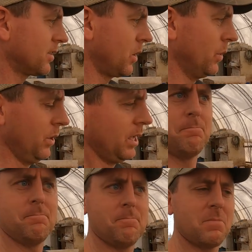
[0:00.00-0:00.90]
So
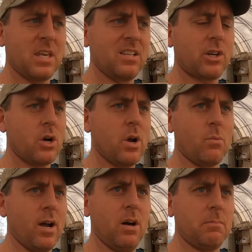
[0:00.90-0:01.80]
things are
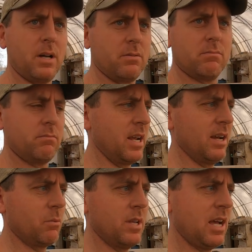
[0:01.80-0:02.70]
going well, but
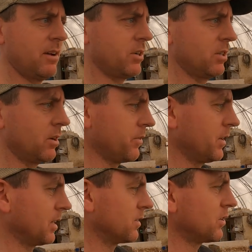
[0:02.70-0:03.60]
yeah, we have our little
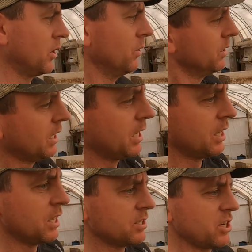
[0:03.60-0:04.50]
thing. So
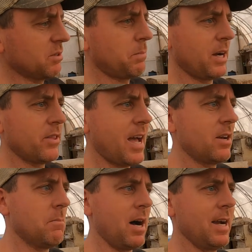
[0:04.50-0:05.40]
just bear
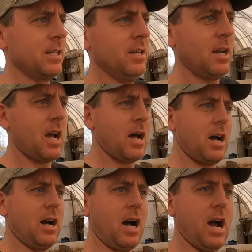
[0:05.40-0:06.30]
that in mind.
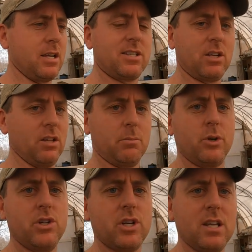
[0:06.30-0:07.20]
I still
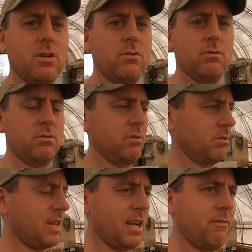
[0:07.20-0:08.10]
appreciate you, you
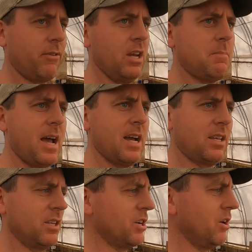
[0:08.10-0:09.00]
getting
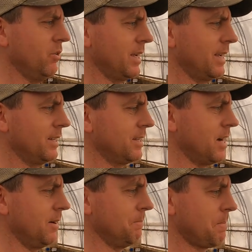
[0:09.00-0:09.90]
feedback, you know, and
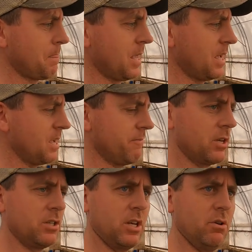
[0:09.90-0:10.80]
um, if
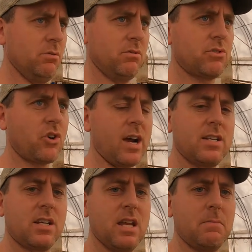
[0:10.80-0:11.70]
you do, try
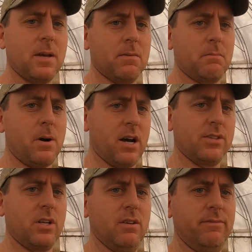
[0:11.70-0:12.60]
to keep it
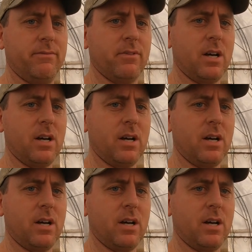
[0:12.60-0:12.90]
positive.